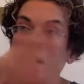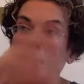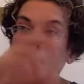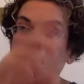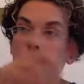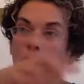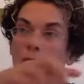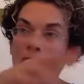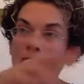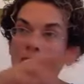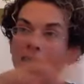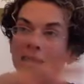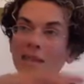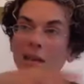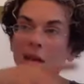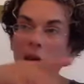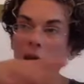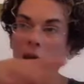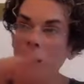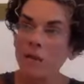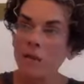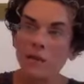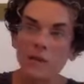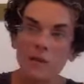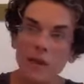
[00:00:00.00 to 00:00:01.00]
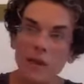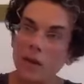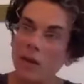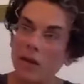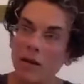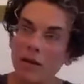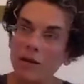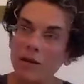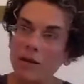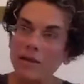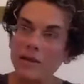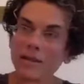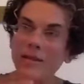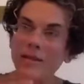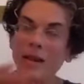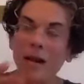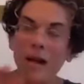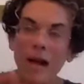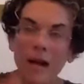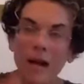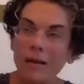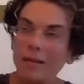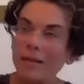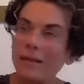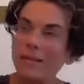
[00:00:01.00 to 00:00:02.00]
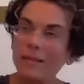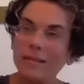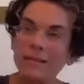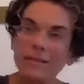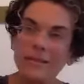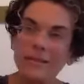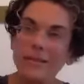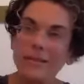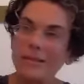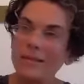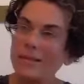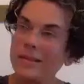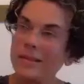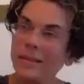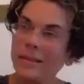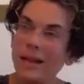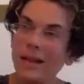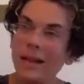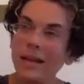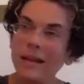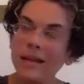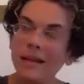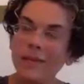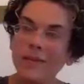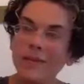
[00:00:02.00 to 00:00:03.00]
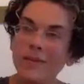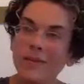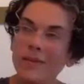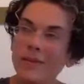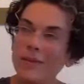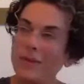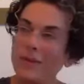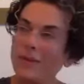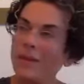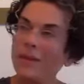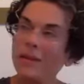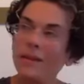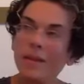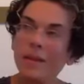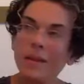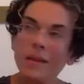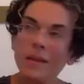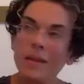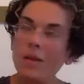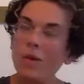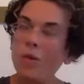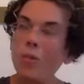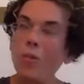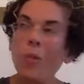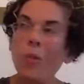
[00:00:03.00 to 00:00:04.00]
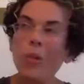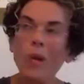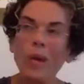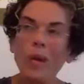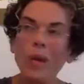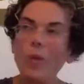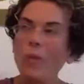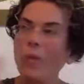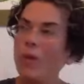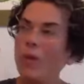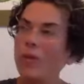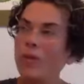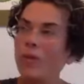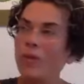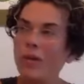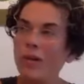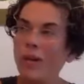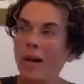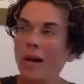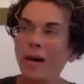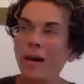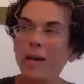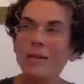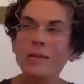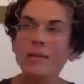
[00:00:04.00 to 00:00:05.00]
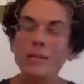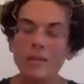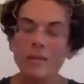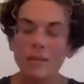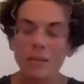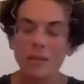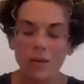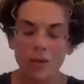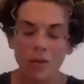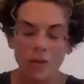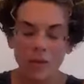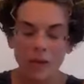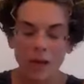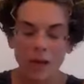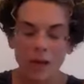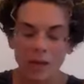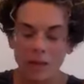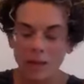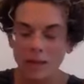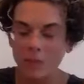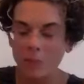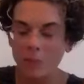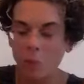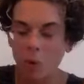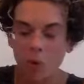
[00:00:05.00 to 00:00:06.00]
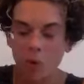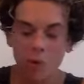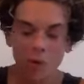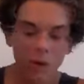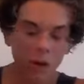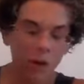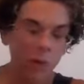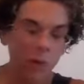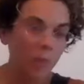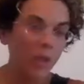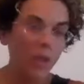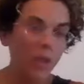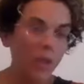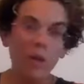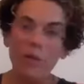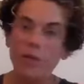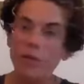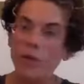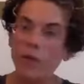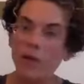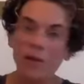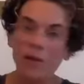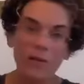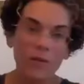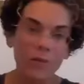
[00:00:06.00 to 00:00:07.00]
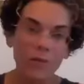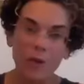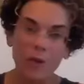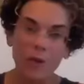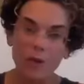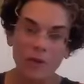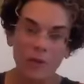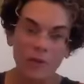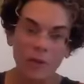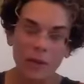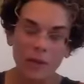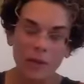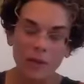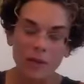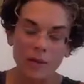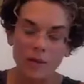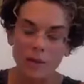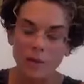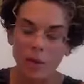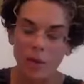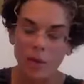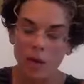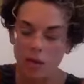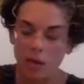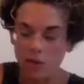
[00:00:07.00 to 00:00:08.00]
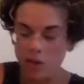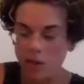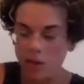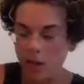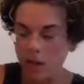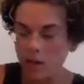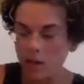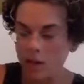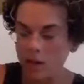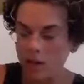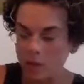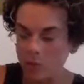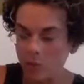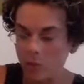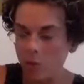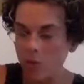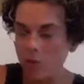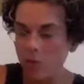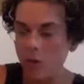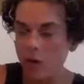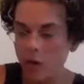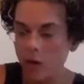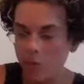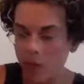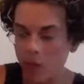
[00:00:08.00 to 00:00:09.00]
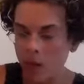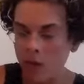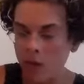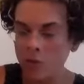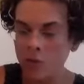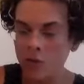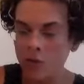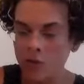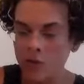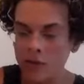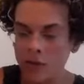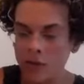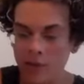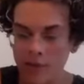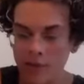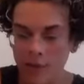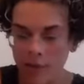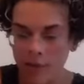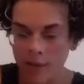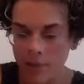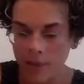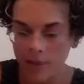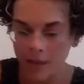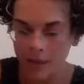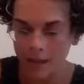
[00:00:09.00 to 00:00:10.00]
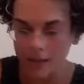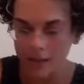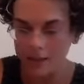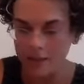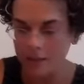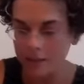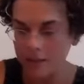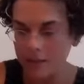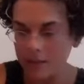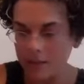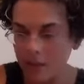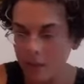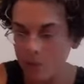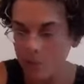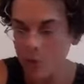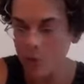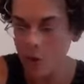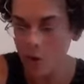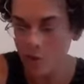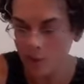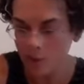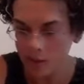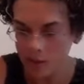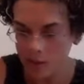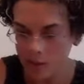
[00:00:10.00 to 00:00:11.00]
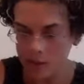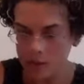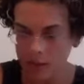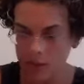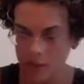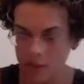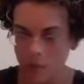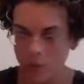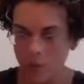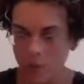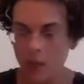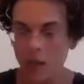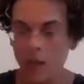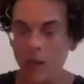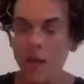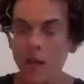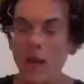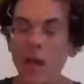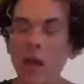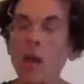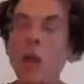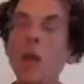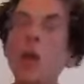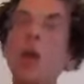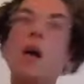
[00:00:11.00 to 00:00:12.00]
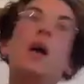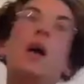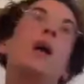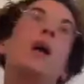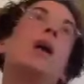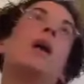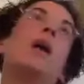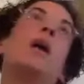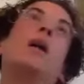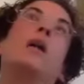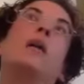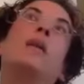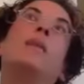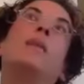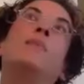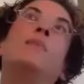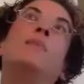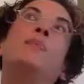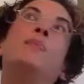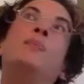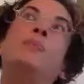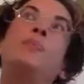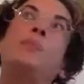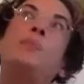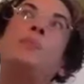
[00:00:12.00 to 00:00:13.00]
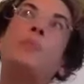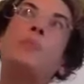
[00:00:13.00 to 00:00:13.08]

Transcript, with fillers: I'm seeing kind of like all these dials. It's kind of like you working with your guides to go, okay, this program, we no longer want to run this way. Okay, this program, I understand that, thanks. Let's keep going this way. Um,